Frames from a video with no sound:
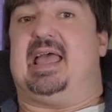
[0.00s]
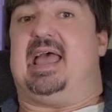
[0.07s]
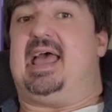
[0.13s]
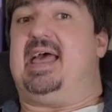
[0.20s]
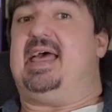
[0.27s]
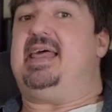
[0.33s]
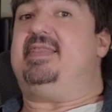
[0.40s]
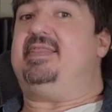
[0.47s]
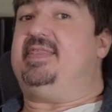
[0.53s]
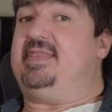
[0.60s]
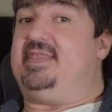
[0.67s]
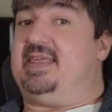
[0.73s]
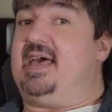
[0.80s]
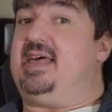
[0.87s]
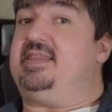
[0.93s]
and
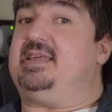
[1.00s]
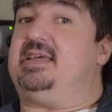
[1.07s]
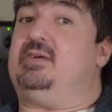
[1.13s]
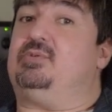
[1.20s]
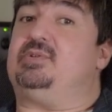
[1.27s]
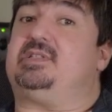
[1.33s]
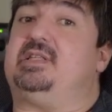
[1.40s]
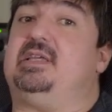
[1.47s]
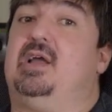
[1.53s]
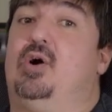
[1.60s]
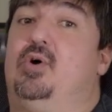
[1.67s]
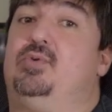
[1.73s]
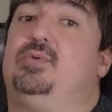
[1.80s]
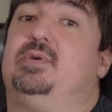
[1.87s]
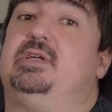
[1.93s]
that there was the
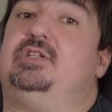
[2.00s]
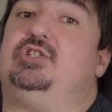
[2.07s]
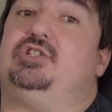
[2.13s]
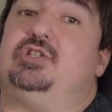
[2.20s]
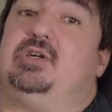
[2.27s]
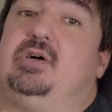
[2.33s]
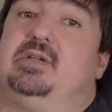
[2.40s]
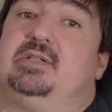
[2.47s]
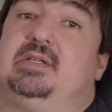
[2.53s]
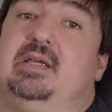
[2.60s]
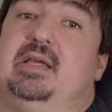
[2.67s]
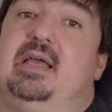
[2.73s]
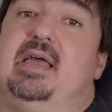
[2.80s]
only shot